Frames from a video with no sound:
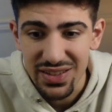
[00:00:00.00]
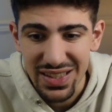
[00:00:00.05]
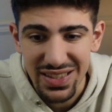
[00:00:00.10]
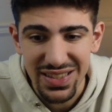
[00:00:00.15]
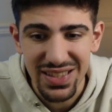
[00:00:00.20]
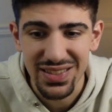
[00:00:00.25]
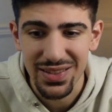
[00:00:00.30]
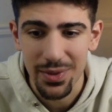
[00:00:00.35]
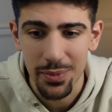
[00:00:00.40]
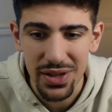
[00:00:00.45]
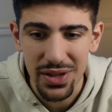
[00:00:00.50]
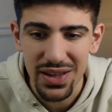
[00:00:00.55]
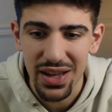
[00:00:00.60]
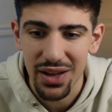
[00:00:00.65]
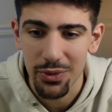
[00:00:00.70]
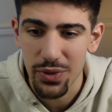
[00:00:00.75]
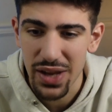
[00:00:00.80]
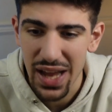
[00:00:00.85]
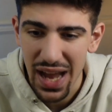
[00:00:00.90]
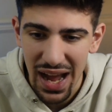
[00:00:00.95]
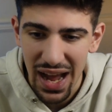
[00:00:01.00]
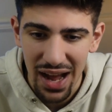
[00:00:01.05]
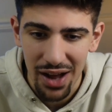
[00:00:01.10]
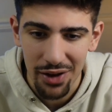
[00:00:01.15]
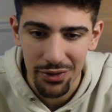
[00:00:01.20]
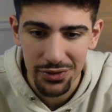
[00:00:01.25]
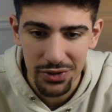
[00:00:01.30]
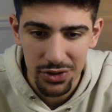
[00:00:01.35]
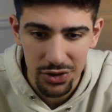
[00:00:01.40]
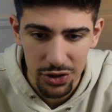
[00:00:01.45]
This is something that we
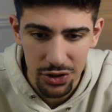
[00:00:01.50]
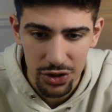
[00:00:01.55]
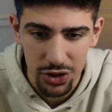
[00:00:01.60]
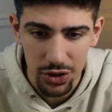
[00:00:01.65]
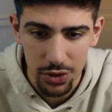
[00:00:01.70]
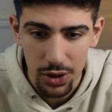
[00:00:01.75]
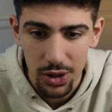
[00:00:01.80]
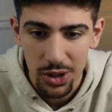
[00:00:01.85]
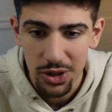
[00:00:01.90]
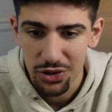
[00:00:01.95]
have to do.